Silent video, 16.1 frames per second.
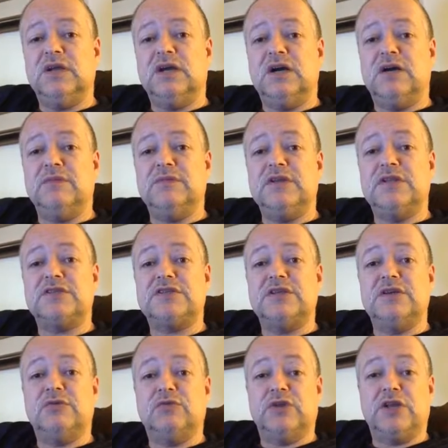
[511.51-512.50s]

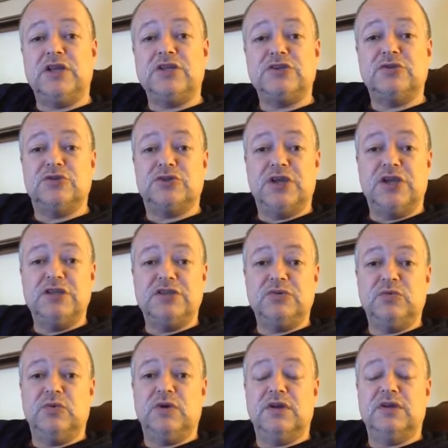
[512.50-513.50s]
it's a relational
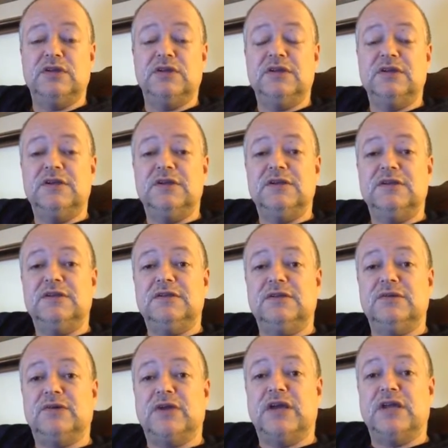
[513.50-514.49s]
changing one.
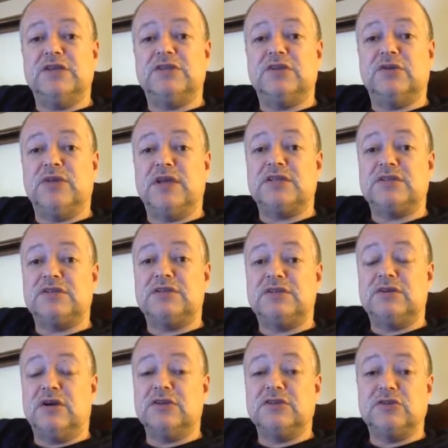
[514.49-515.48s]
Okay, so
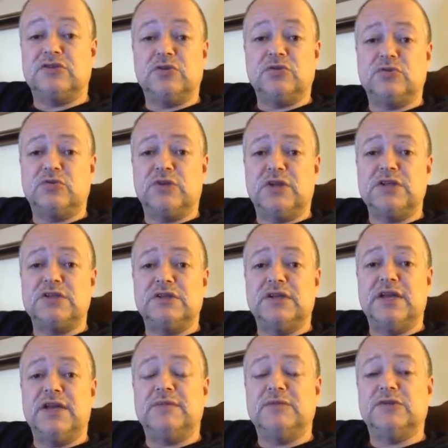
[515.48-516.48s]
dogs are social
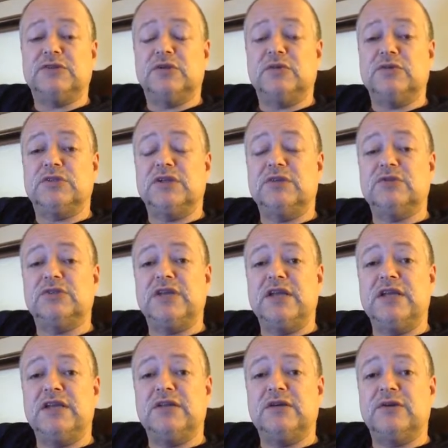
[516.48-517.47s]
relational animals, so it's
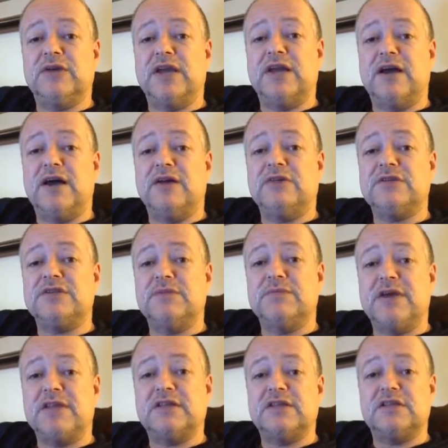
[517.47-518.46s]
understanding, okay, how does the
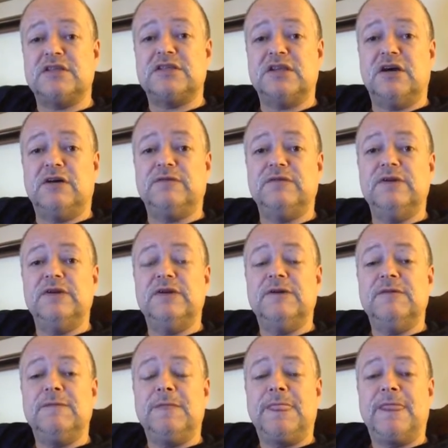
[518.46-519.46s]
method itself
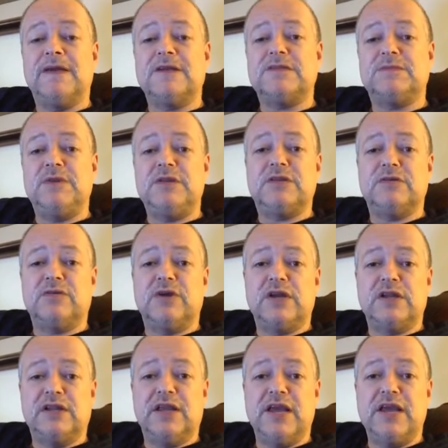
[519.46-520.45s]
speak the
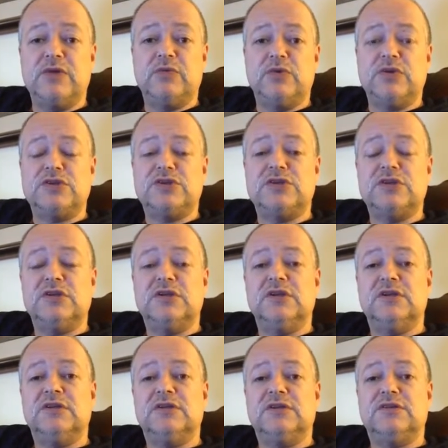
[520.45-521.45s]
right language
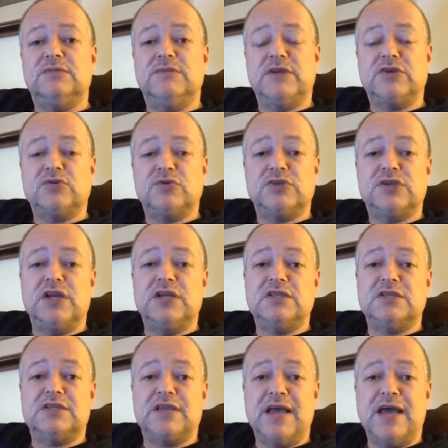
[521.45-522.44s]
to make sure
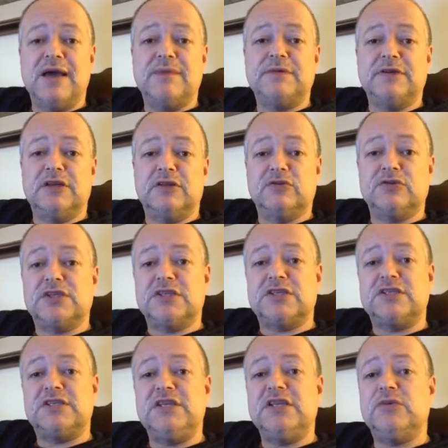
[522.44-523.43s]
change is happening. There's a
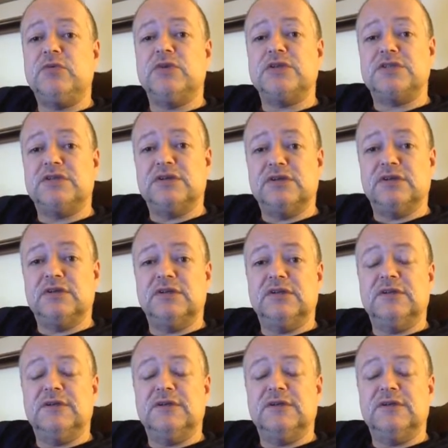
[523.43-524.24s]
sequence here